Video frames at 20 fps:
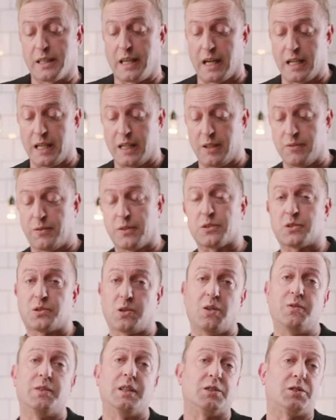gave
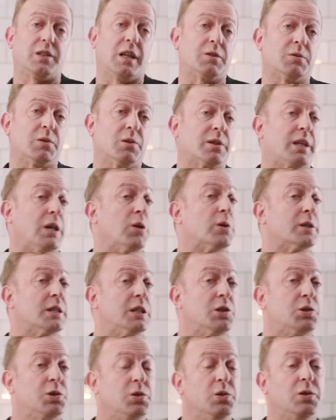Soviet general
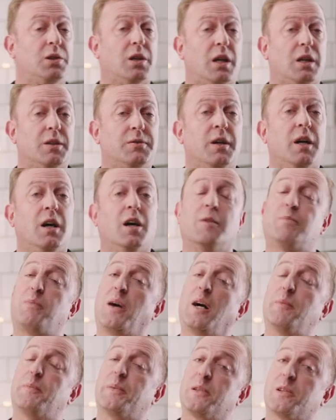Georgi Zhukov a
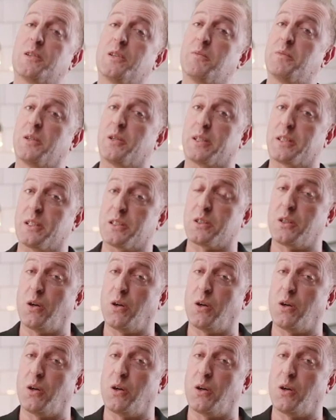popular American